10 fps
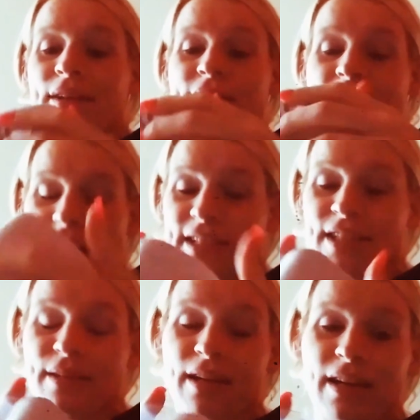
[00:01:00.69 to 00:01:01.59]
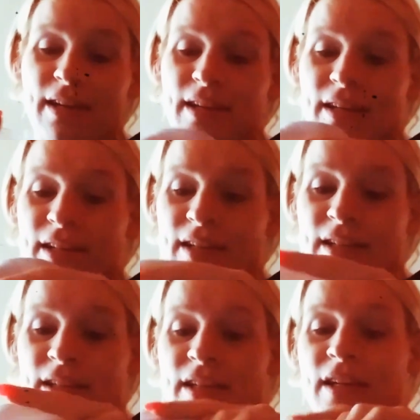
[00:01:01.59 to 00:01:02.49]
attach the
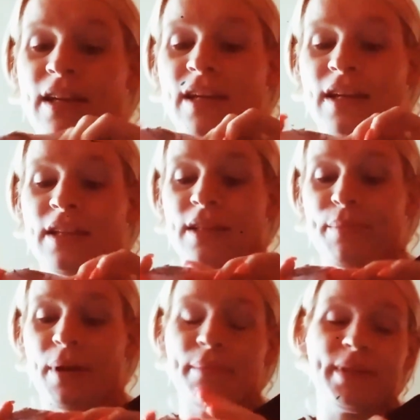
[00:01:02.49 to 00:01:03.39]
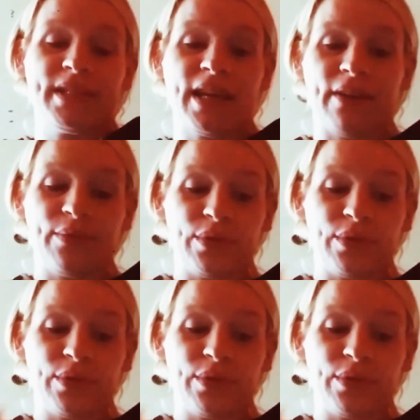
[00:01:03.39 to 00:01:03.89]
pump itself,